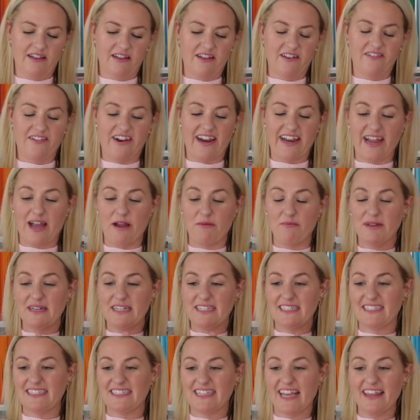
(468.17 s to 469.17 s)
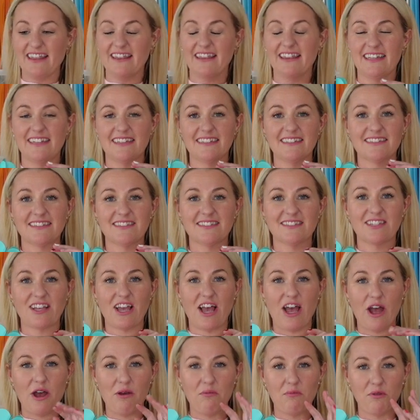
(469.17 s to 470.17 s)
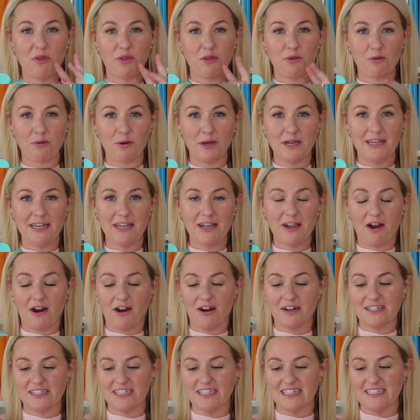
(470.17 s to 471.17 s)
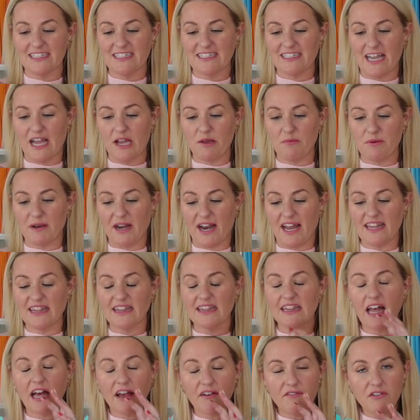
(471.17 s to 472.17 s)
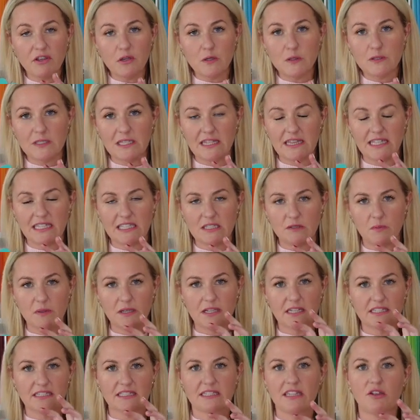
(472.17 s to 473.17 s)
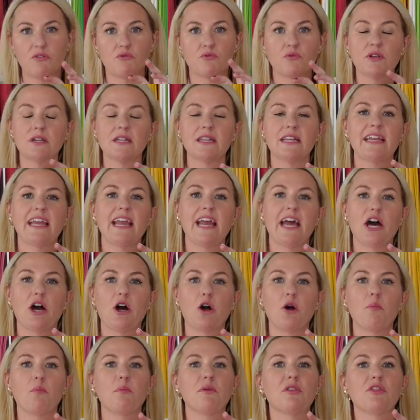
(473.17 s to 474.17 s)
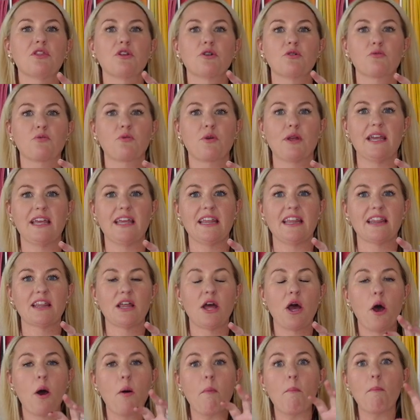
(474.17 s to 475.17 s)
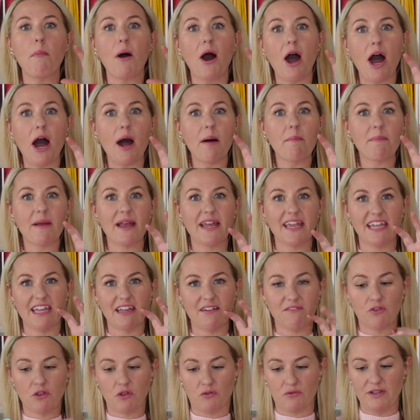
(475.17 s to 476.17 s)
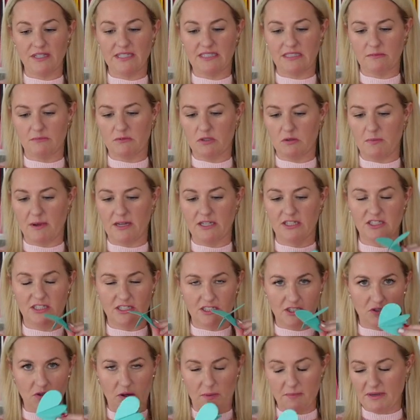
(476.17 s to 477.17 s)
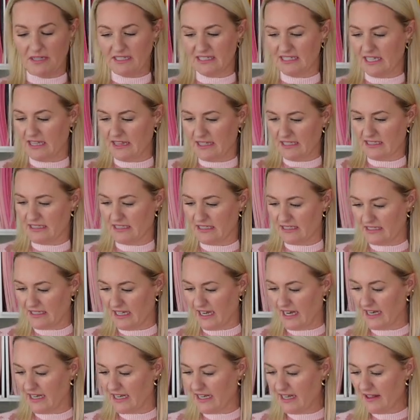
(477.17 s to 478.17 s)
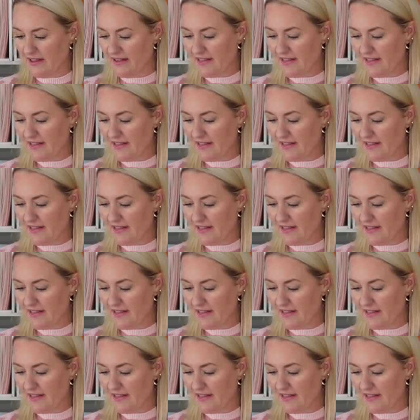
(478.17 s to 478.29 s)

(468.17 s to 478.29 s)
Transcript: All right, I'm gonna set this um, 3D heart to the side, but I love using these because they really help the wreath pop and give the wreath some dimension. So I'm gonna set this aside.